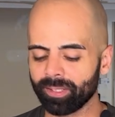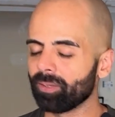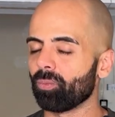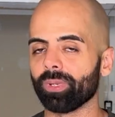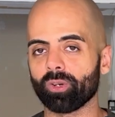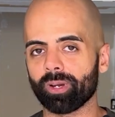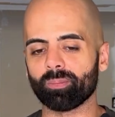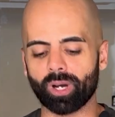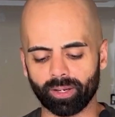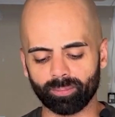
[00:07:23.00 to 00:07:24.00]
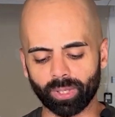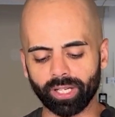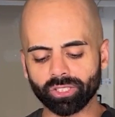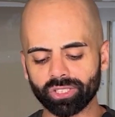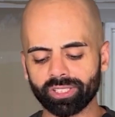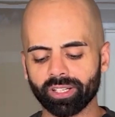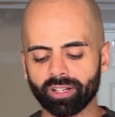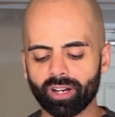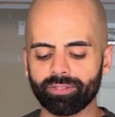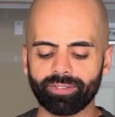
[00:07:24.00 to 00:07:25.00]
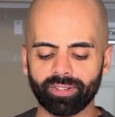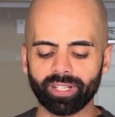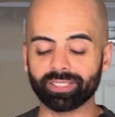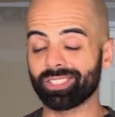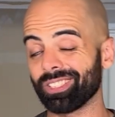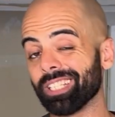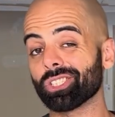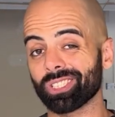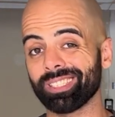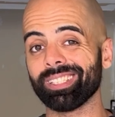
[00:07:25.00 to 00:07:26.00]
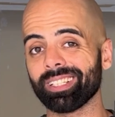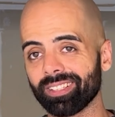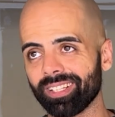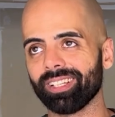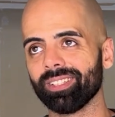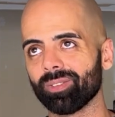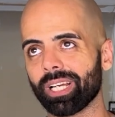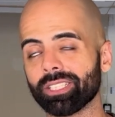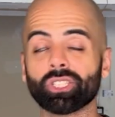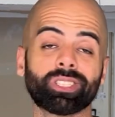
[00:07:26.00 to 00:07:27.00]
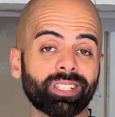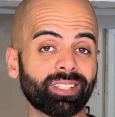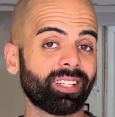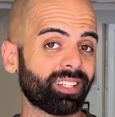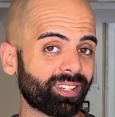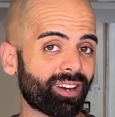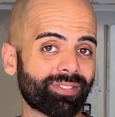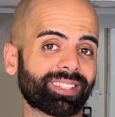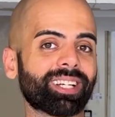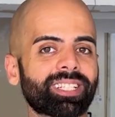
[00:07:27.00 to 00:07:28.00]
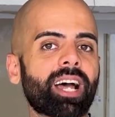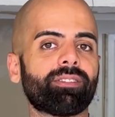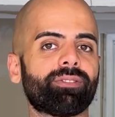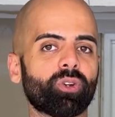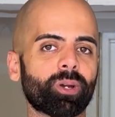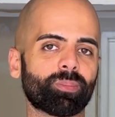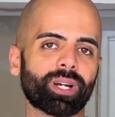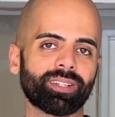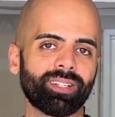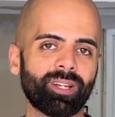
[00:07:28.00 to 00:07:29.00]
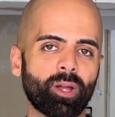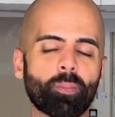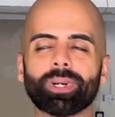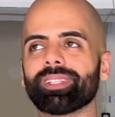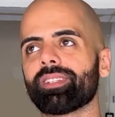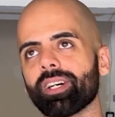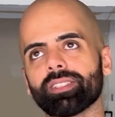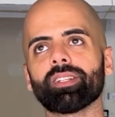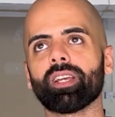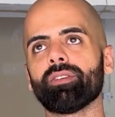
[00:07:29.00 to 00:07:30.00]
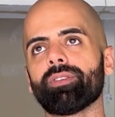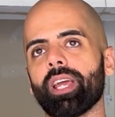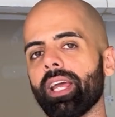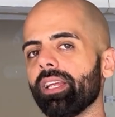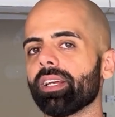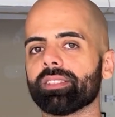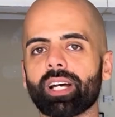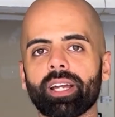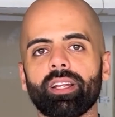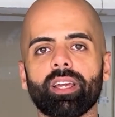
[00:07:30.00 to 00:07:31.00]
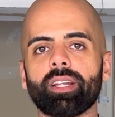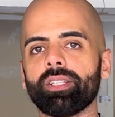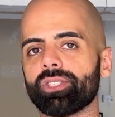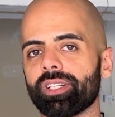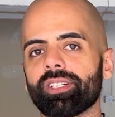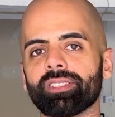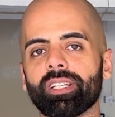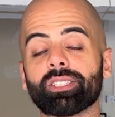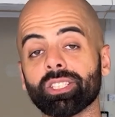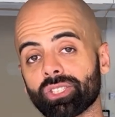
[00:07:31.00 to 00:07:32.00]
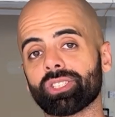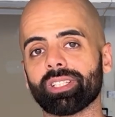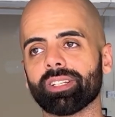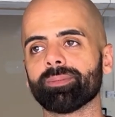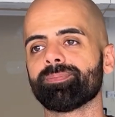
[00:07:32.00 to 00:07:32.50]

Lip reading: With Yohimbine. But interestingly enough, it does have Yohimbine, but doesn't give any anxiety, any jitters. It's interesting.